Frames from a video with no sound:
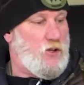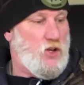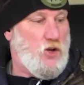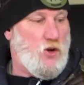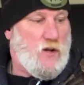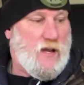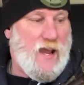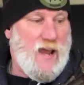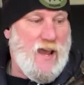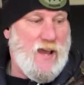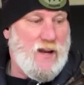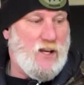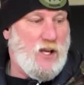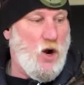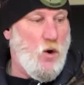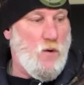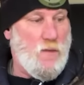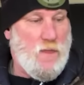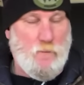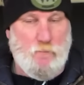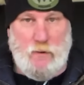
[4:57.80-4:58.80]
You can go
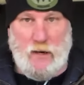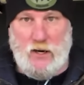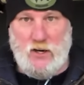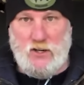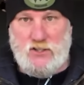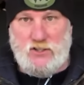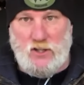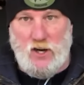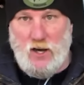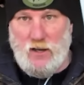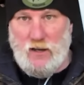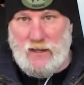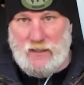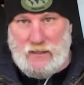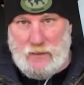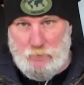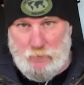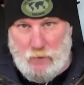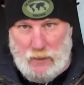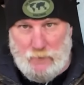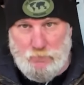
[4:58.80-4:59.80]
with a bigger saw like
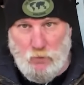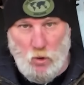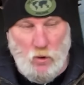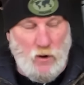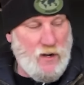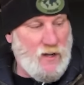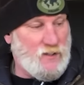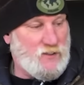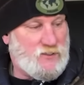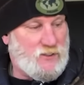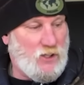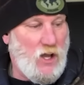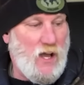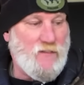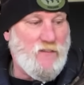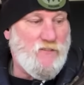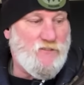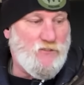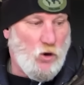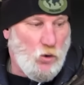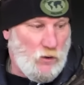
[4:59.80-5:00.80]
the Big Boy and still have
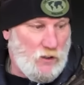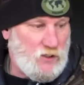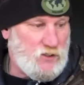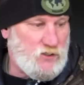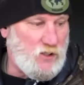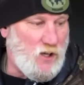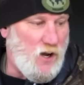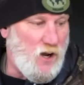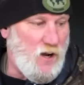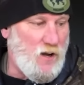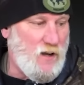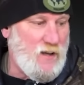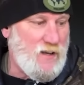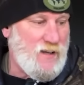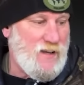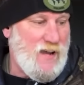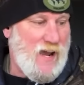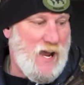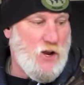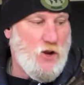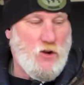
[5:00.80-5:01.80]
a folding saw,
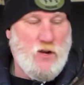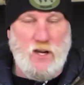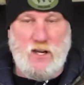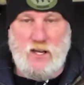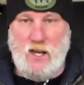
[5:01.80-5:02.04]
and you can